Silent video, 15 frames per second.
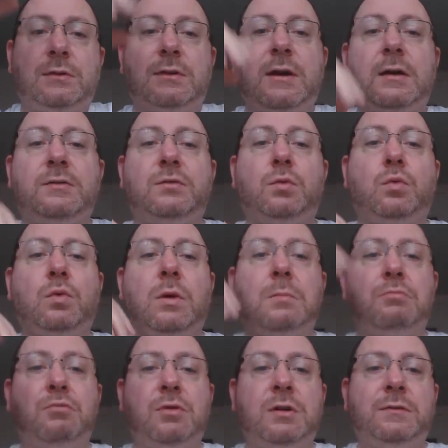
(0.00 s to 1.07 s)
so that's all
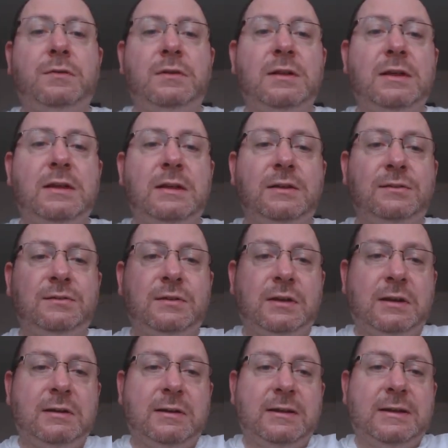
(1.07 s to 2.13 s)
I'm breathing in is the
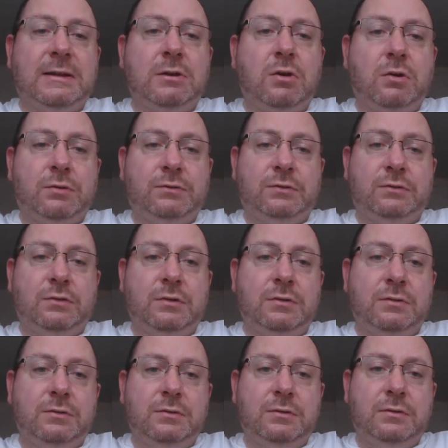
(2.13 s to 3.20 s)
clean
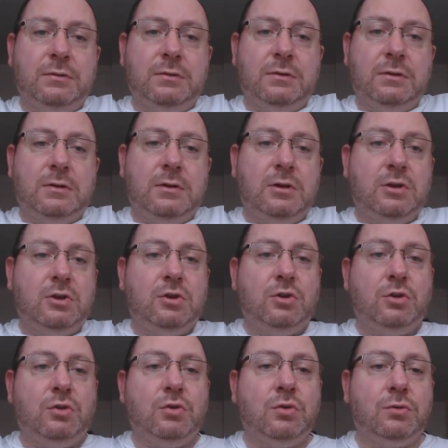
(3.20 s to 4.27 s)
oxygen
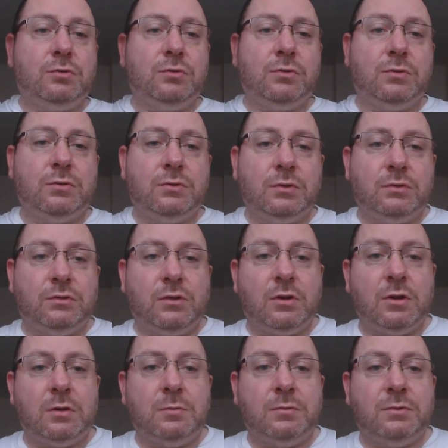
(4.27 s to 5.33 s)
not the
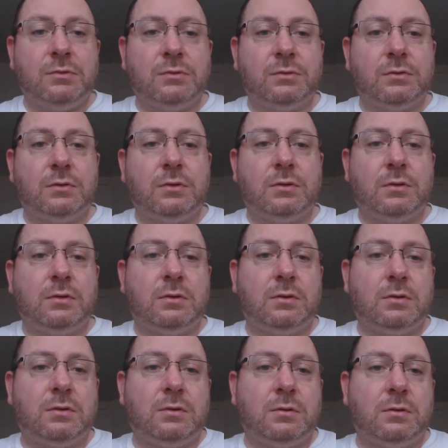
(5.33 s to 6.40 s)
germs
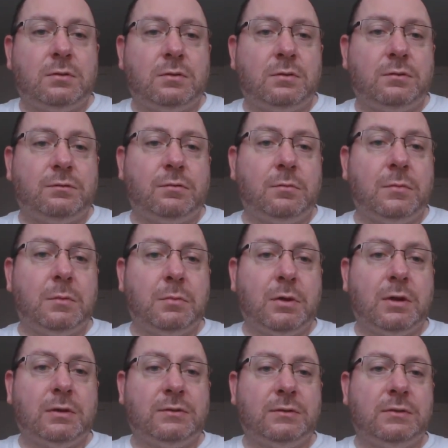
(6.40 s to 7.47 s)
from the
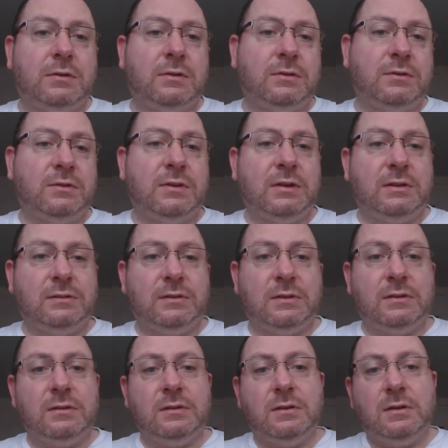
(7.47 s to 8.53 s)
person that's
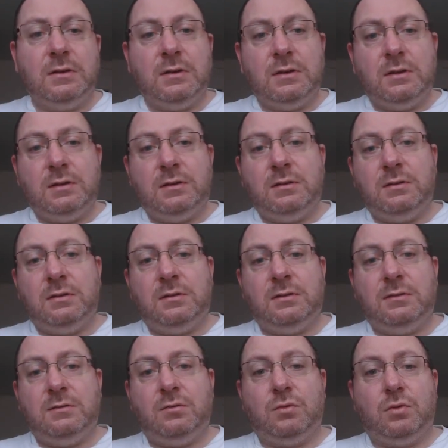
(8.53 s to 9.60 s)
sneezing
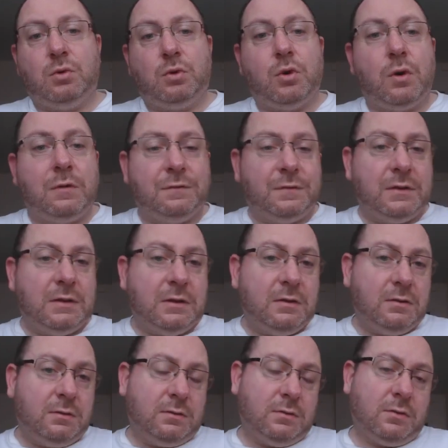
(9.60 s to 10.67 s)
or
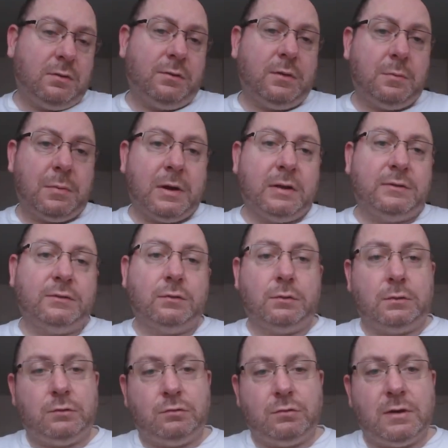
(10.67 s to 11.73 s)
coughing on the bus
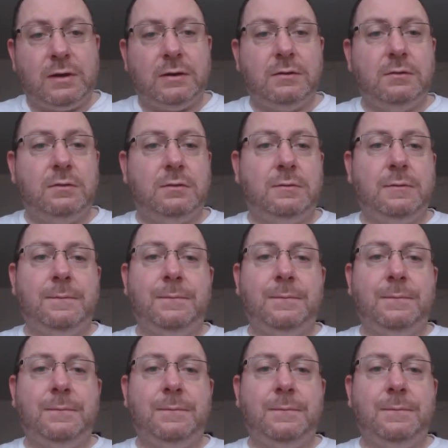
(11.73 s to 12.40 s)
or the train